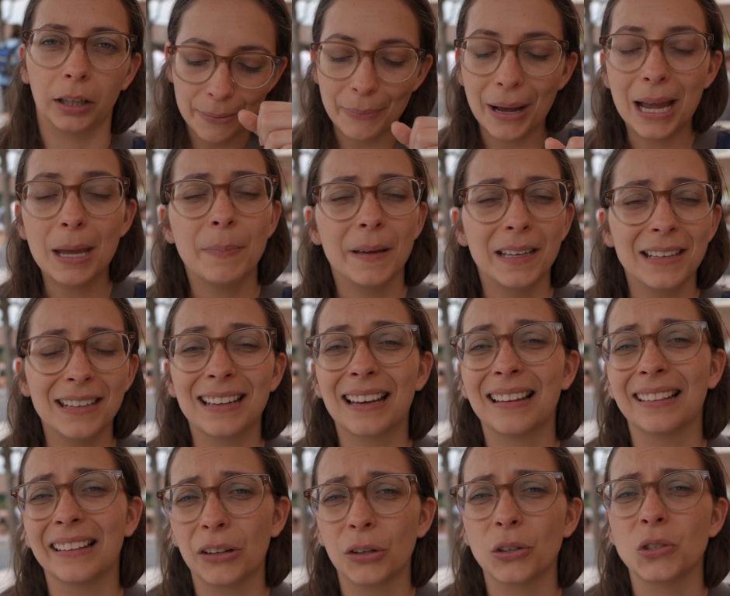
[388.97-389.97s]
In my opinion, a
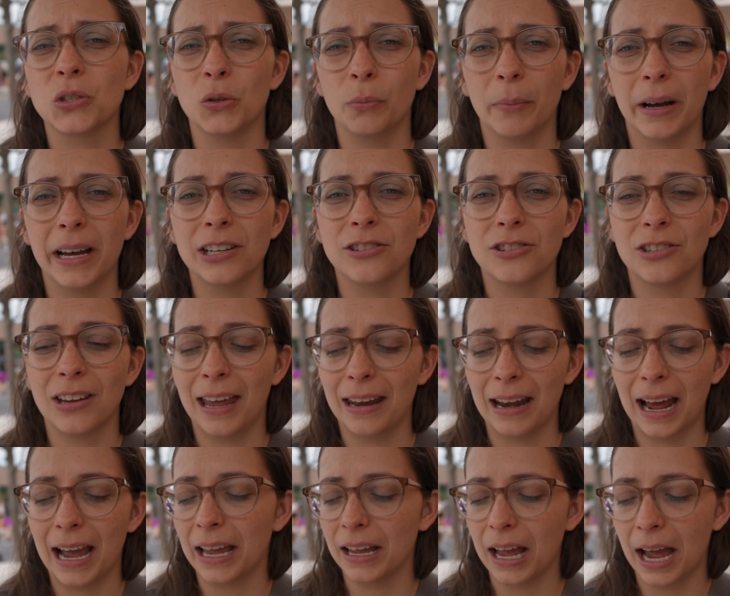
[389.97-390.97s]
little too much, and
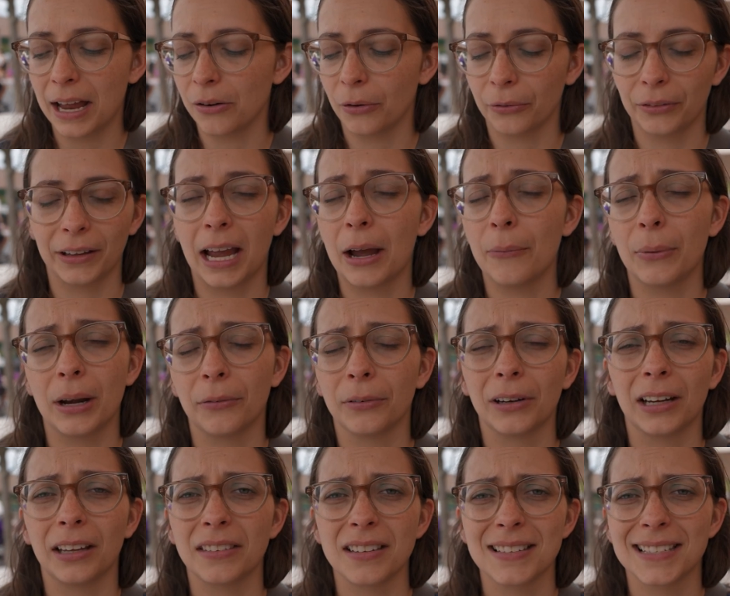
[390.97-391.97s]
I don't think I would ever
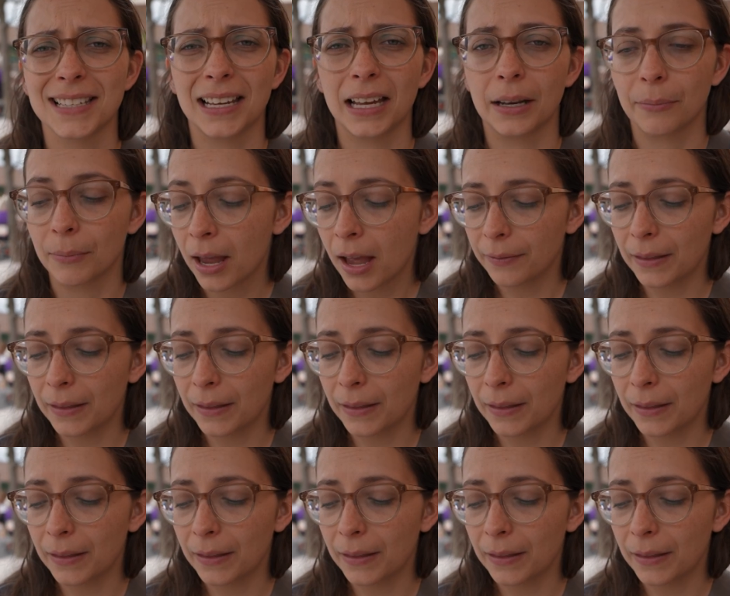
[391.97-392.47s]
get this again.